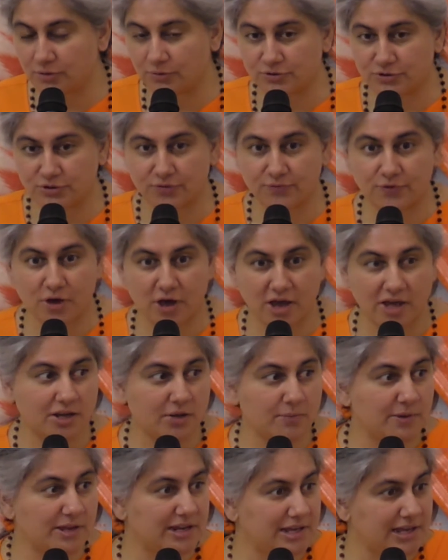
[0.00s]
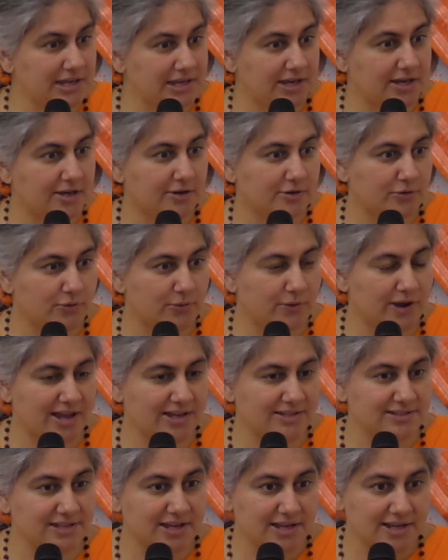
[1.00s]
So for anybody here who
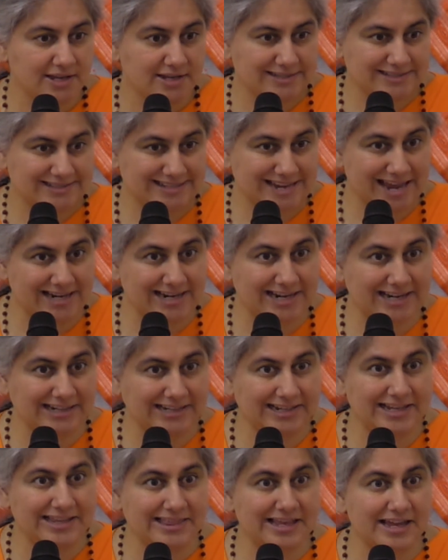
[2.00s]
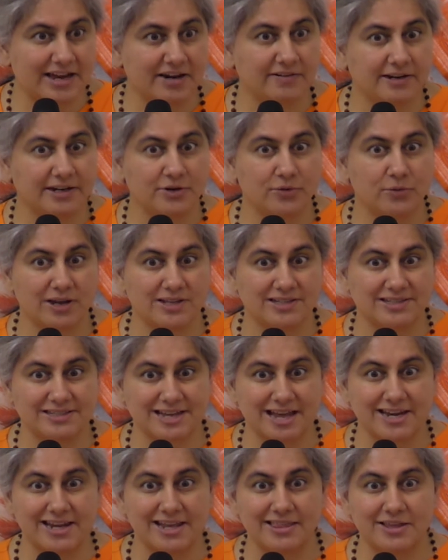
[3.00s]
has studied Gita and who has
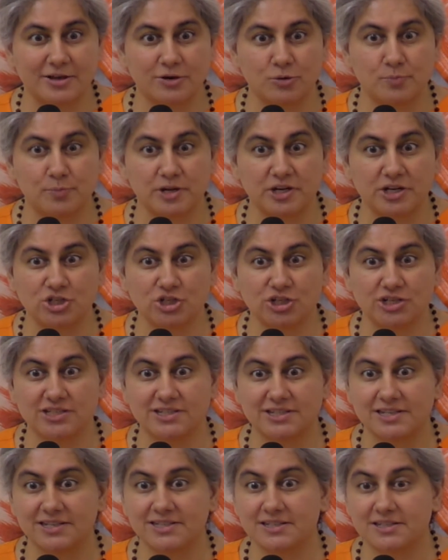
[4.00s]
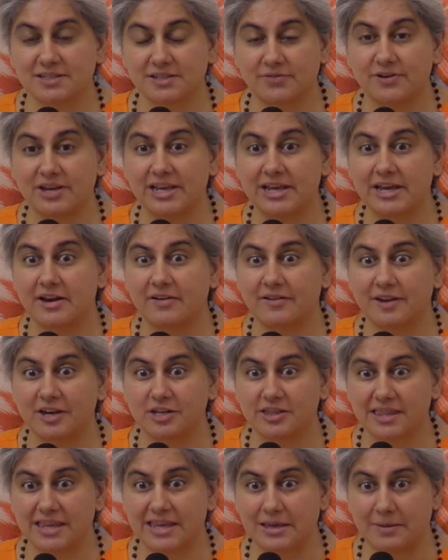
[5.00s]
studied the Upanishads, this is a recurring
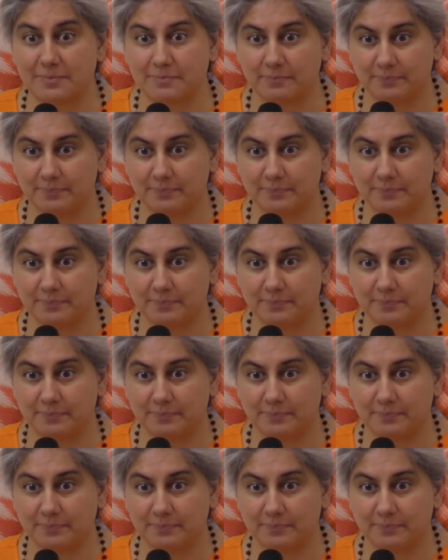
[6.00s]
theme.